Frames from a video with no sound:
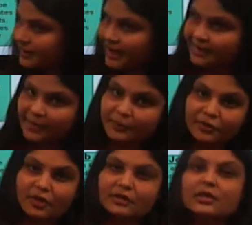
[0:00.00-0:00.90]
that can be
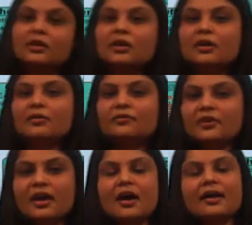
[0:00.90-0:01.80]
done
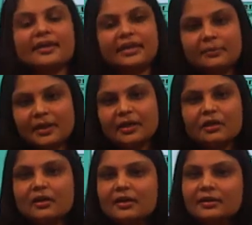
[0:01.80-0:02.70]
via email,
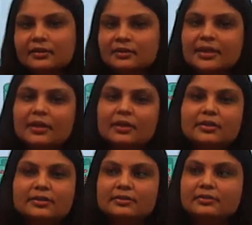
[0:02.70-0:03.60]
or
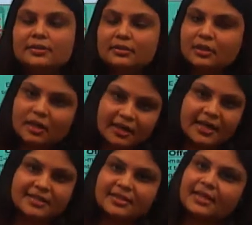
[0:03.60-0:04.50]
the
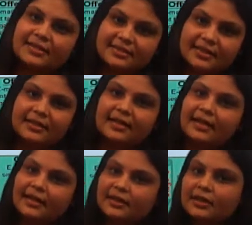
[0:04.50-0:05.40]
organization can send the
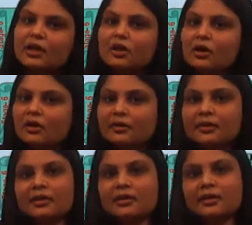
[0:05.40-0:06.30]
letter, or
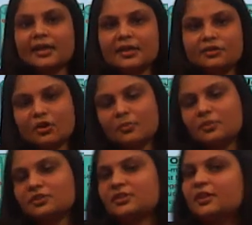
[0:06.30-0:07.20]
can talk
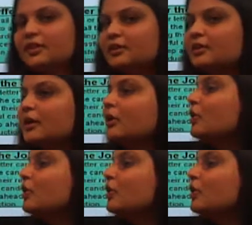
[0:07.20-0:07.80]
personally in the